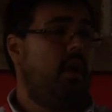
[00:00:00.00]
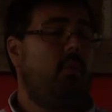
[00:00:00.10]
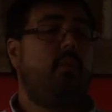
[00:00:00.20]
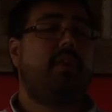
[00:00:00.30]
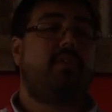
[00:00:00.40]

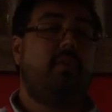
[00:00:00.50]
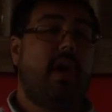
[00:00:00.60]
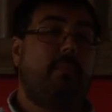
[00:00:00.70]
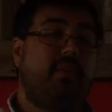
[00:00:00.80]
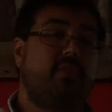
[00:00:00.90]
We want to do
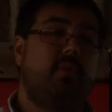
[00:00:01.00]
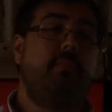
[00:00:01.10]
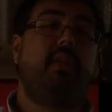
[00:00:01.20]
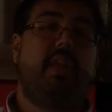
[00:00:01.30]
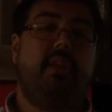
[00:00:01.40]
that because we
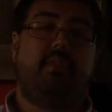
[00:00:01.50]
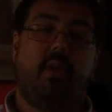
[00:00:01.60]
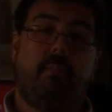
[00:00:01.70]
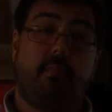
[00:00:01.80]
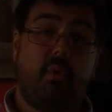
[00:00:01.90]
believe
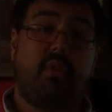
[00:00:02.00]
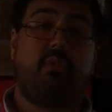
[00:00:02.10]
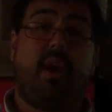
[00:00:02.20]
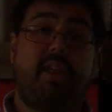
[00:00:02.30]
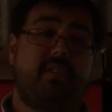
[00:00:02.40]
that
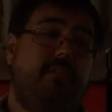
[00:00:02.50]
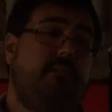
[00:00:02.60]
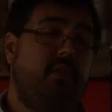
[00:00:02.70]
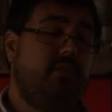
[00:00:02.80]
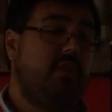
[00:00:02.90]
multi-threading is the
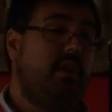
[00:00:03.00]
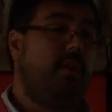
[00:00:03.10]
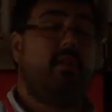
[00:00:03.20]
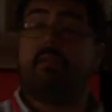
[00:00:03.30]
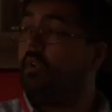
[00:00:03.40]
future.
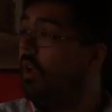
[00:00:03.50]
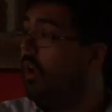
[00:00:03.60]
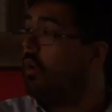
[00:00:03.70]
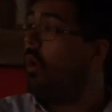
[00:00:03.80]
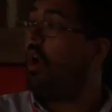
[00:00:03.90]
And
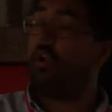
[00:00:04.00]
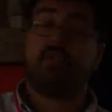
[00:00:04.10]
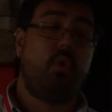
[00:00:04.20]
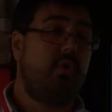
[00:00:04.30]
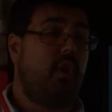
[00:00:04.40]
Kohan
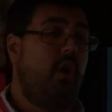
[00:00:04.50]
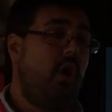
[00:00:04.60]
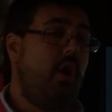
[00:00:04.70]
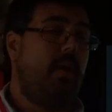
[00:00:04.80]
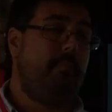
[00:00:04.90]
talked a
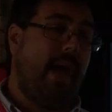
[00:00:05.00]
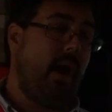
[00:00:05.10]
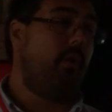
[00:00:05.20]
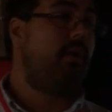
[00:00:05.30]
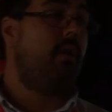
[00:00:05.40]
lot about